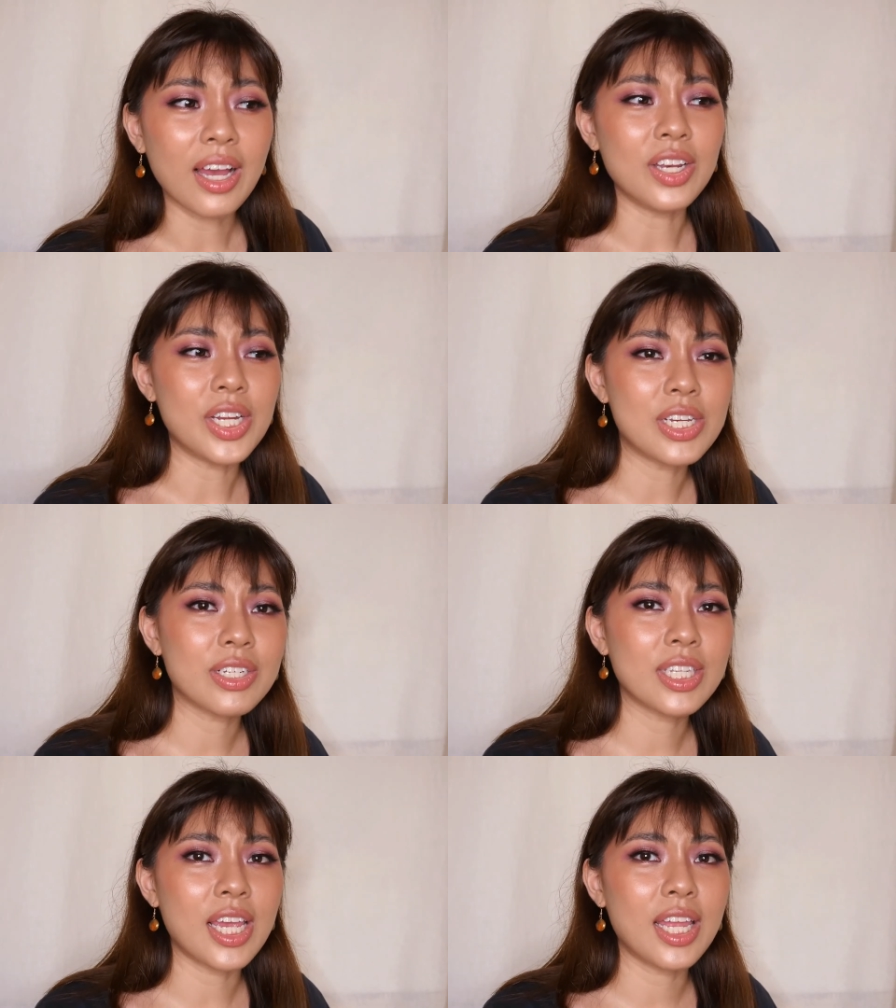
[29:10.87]

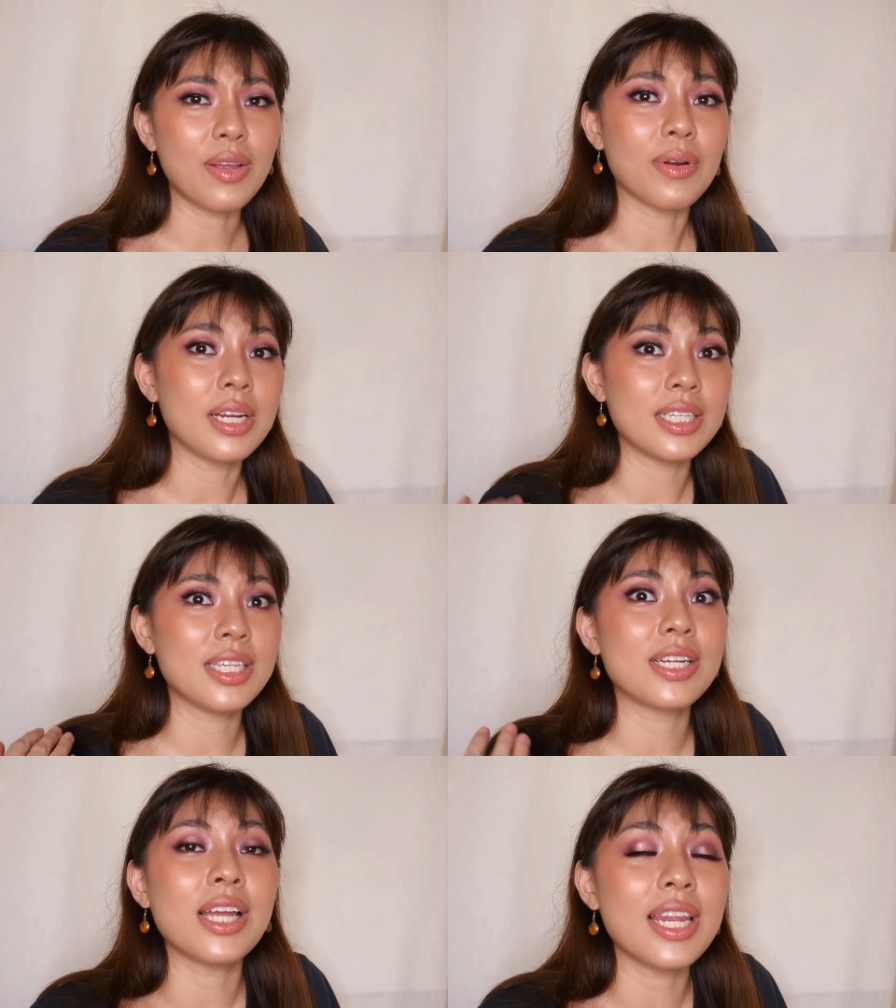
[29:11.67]
uninterested, or is
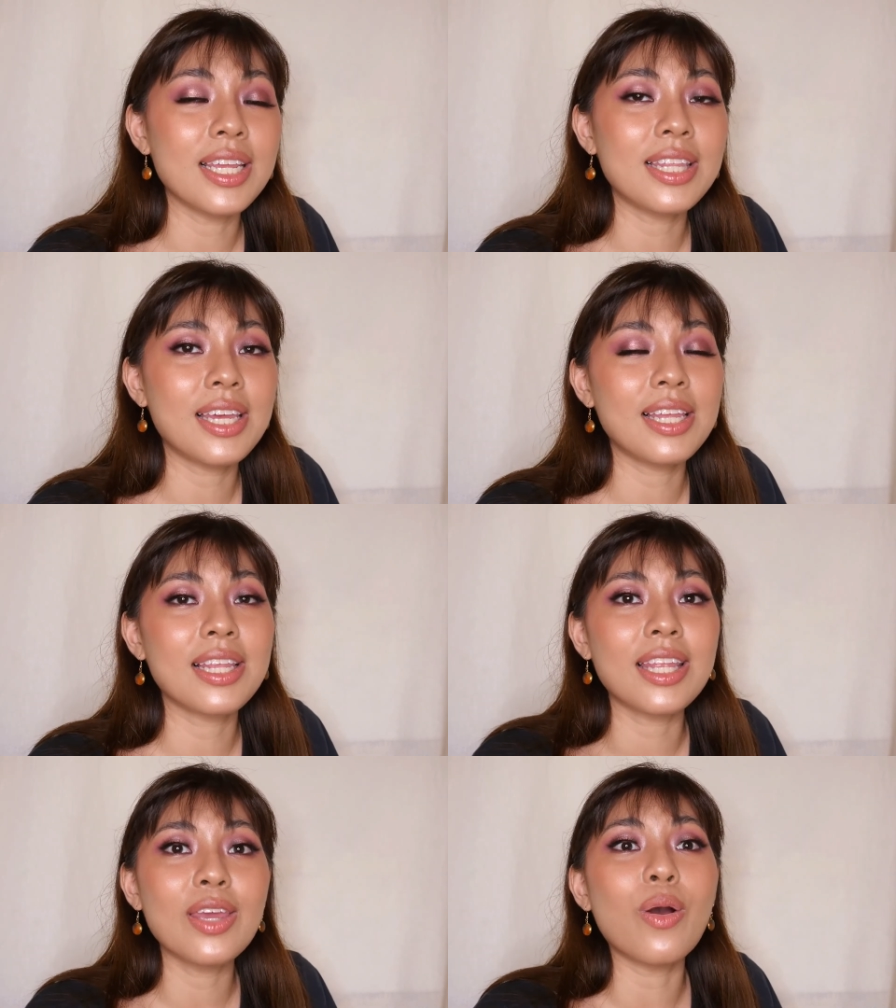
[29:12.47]
there anything
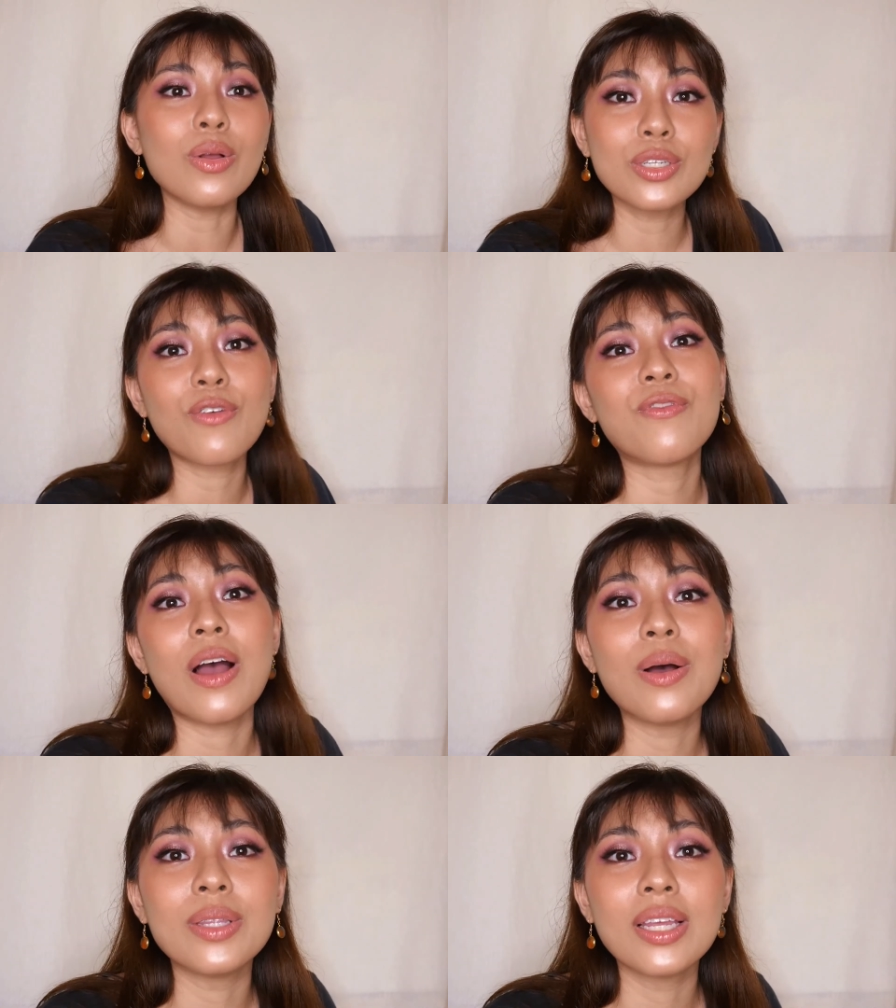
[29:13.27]
that you also
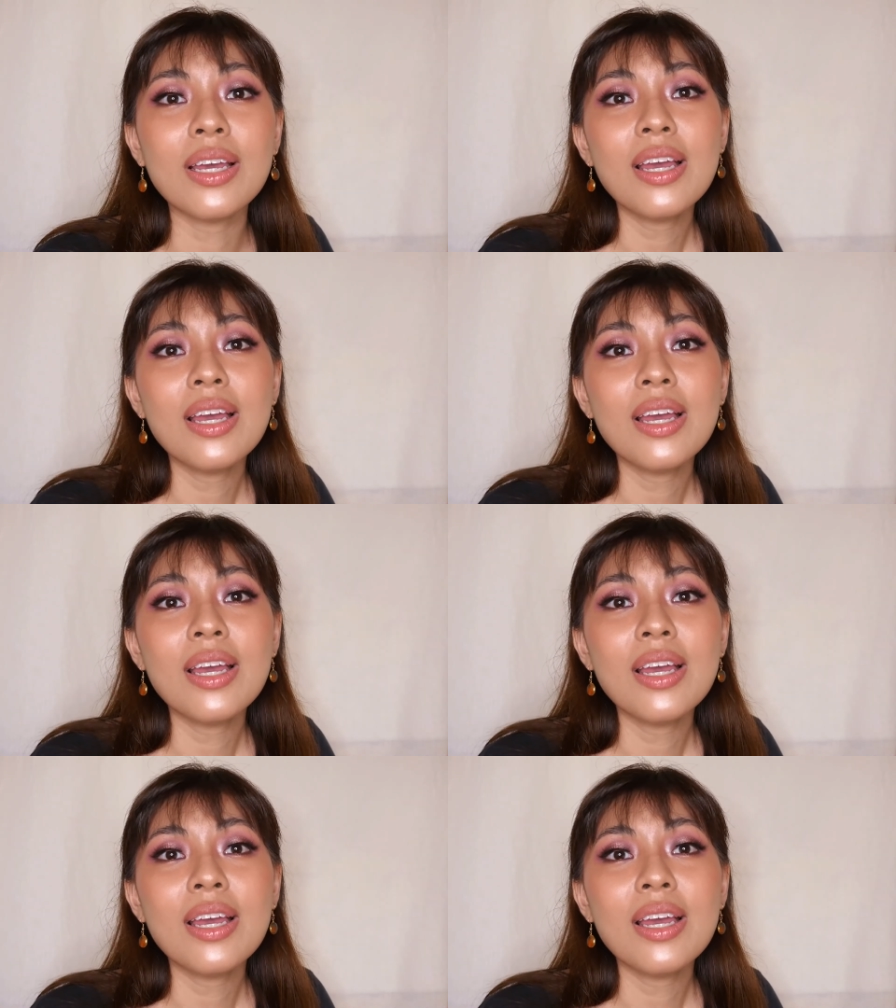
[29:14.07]
found,